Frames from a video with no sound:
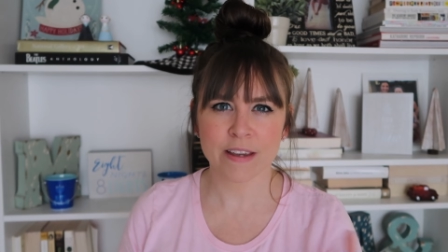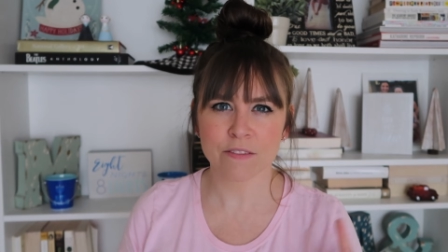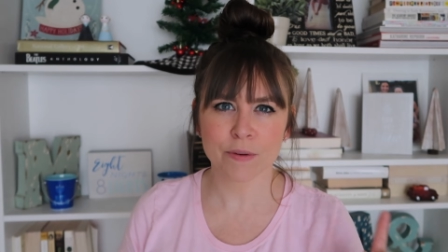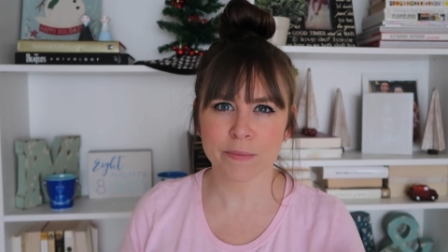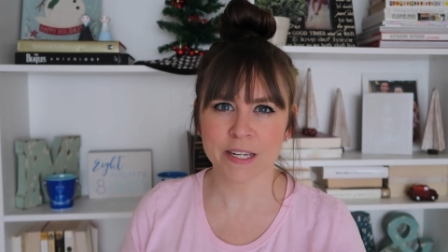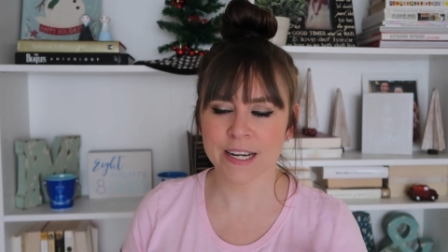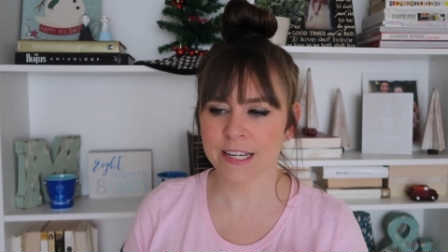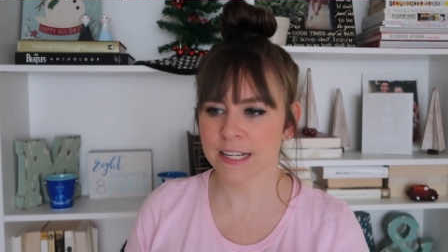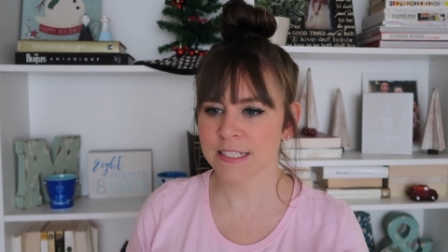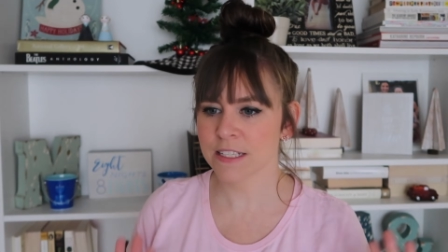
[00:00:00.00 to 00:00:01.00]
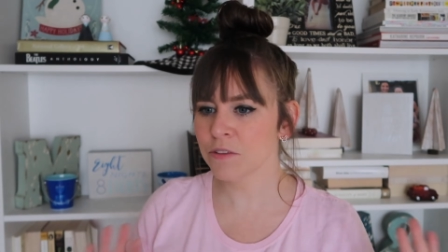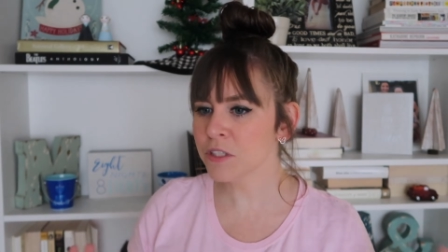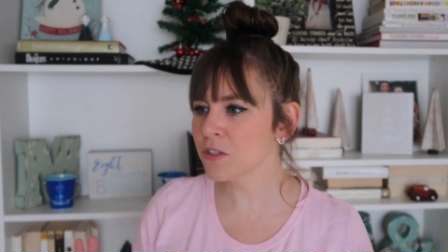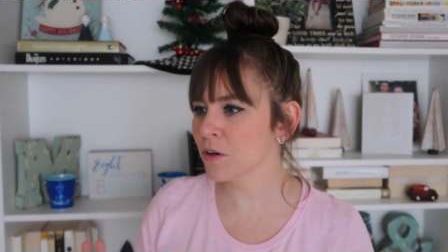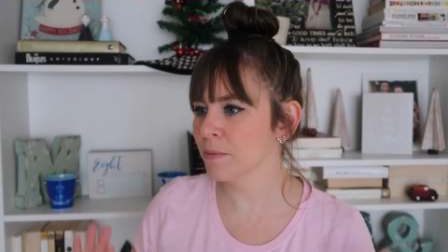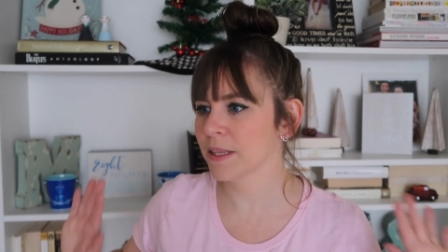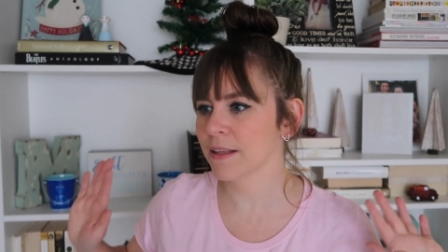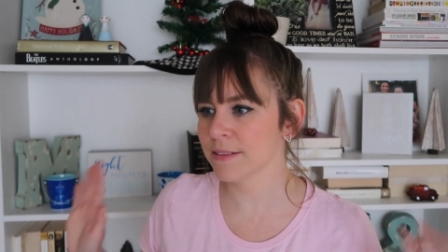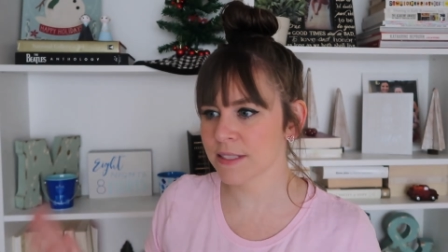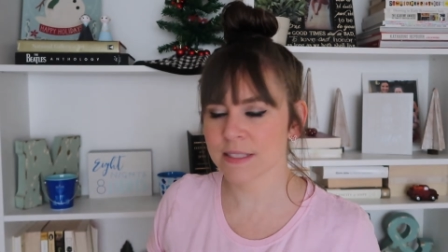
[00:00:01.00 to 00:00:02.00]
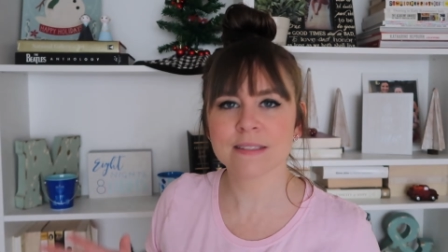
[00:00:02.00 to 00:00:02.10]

thing from the 99 cent only store, but that's